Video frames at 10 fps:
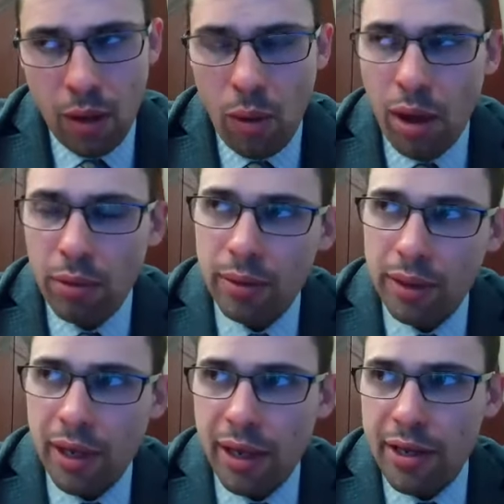Well,
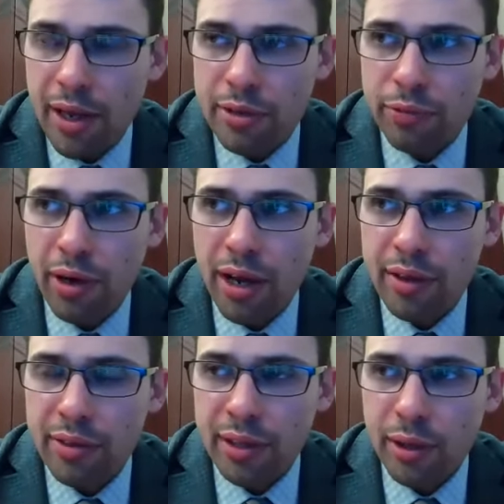it's funny.
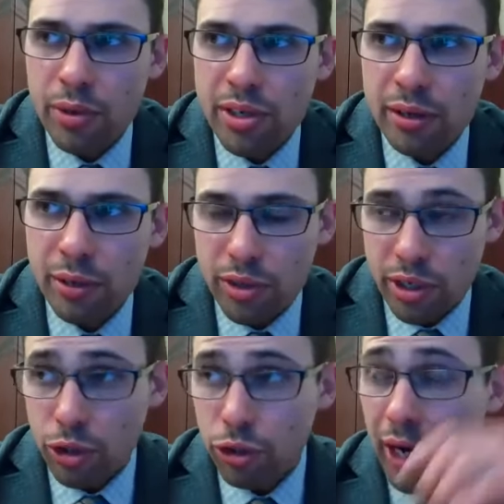I think there was
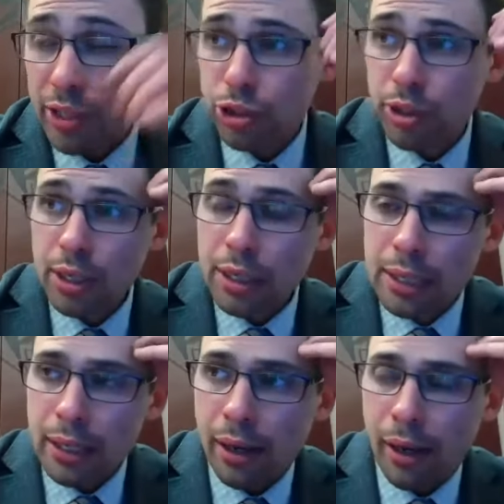a stretch.
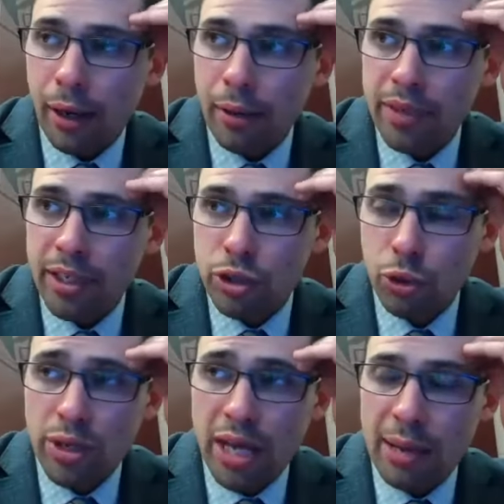The
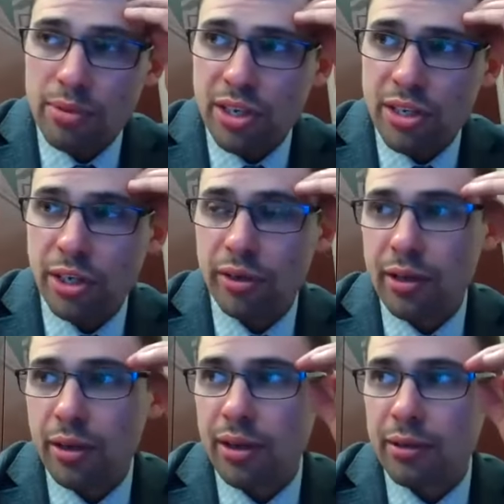two games this year
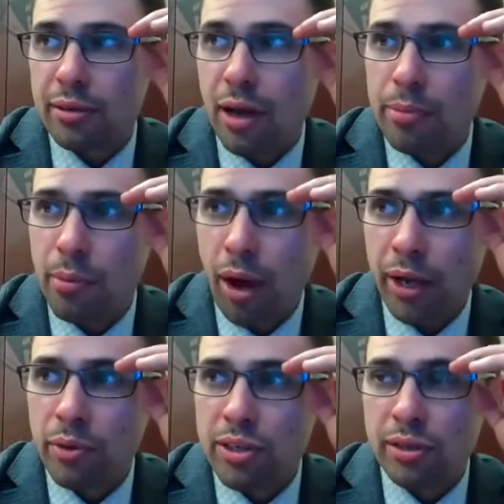that come to
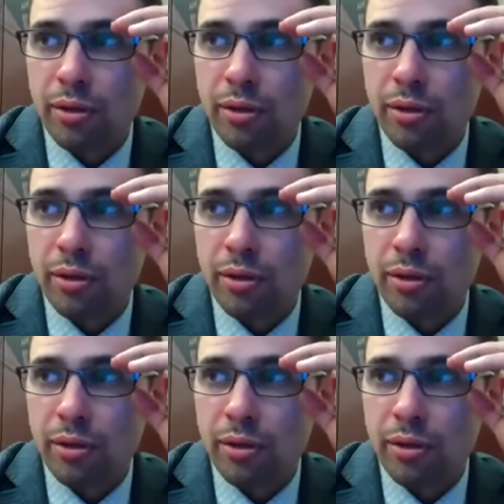mind was